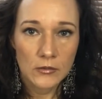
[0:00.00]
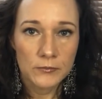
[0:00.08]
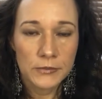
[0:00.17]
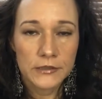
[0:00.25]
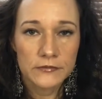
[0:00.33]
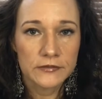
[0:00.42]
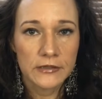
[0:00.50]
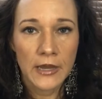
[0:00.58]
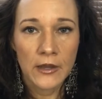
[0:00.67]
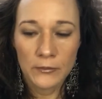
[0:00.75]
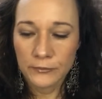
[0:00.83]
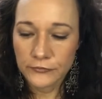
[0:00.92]
because it
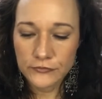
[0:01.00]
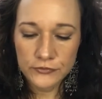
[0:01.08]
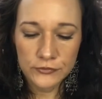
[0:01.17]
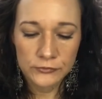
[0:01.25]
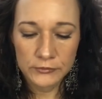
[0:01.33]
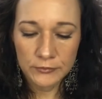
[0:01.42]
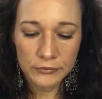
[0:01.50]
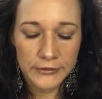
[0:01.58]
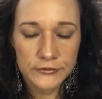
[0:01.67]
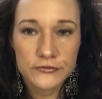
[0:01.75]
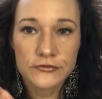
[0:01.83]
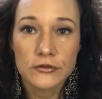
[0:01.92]
helps to
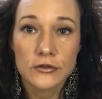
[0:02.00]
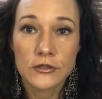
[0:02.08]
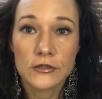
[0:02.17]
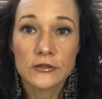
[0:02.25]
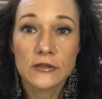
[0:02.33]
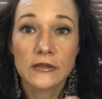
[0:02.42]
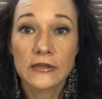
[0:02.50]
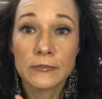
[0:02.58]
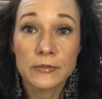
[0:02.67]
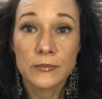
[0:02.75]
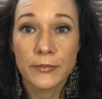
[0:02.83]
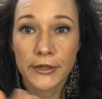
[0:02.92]
replenish the
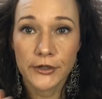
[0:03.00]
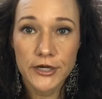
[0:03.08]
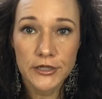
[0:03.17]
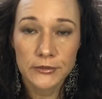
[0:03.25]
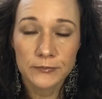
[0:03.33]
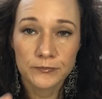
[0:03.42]
lipid barrier.